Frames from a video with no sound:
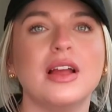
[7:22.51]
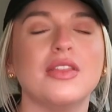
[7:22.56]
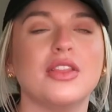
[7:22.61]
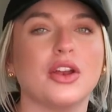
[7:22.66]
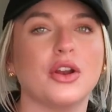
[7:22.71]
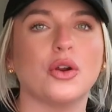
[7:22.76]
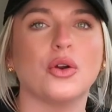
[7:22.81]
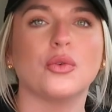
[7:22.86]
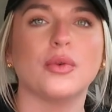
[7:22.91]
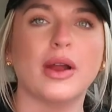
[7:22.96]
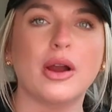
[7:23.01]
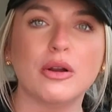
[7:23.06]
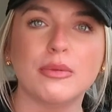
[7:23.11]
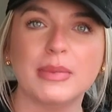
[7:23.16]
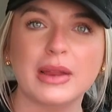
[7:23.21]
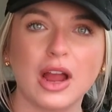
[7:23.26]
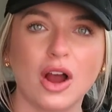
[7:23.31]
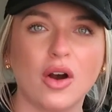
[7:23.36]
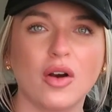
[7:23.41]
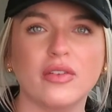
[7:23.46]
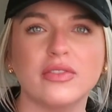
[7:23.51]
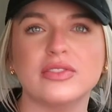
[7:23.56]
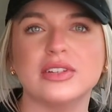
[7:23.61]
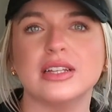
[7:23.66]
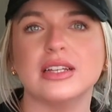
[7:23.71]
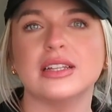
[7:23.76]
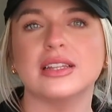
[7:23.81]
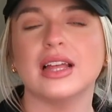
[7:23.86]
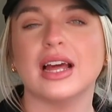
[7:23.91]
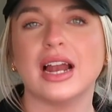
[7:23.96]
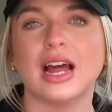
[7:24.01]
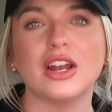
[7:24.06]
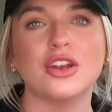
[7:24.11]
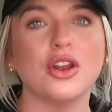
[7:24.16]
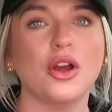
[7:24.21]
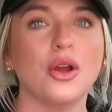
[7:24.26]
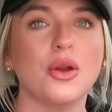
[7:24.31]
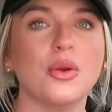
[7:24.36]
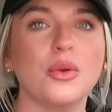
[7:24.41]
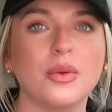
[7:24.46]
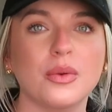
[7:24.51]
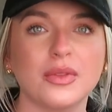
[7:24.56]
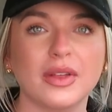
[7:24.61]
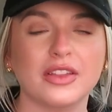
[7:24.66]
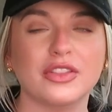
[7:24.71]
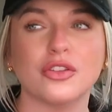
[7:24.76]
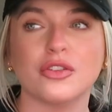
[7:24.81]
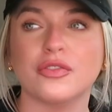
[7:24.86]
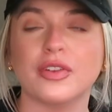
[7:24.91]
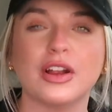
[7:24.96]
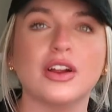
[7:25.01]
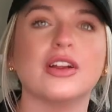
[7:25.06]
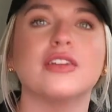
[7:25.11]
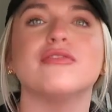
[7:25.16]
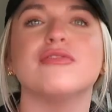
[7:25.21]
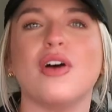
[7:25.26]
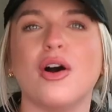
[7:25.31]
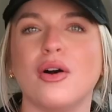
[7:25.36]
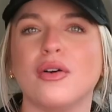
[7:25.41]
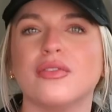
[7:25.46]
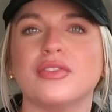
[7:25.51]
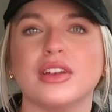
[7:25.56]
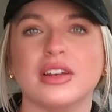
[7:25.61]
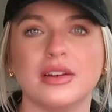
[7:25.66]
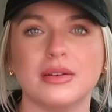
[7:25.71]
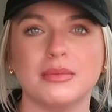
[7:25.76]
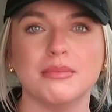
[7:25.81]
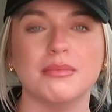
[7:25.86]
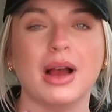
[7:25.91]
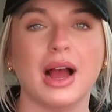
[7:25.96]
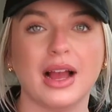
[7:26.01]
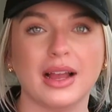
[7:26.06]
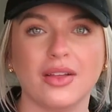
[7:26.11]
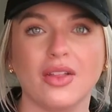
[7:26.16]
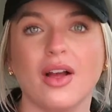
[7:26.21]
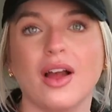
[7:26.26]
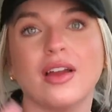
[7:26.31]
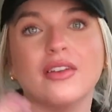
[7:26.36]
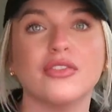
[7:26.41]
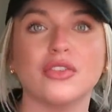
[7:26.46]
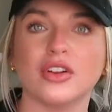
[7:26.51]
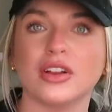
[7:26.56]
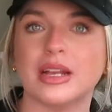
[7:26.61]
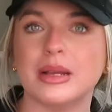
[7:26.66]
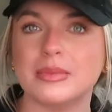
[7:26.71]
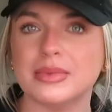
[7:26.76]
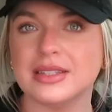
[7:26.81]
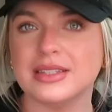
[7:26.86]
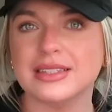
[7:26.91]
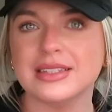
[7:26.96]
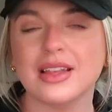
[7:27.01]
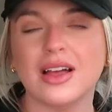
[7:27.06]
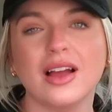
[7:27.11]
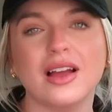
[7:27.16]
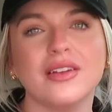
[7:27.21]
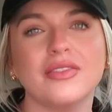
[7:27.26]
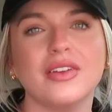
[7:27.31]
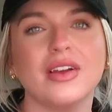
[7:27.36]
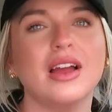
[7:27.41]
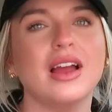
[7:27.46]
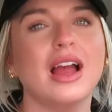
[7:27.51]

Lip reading: that are around me often, that I know, like, they're very involved in my life or Gibson's life.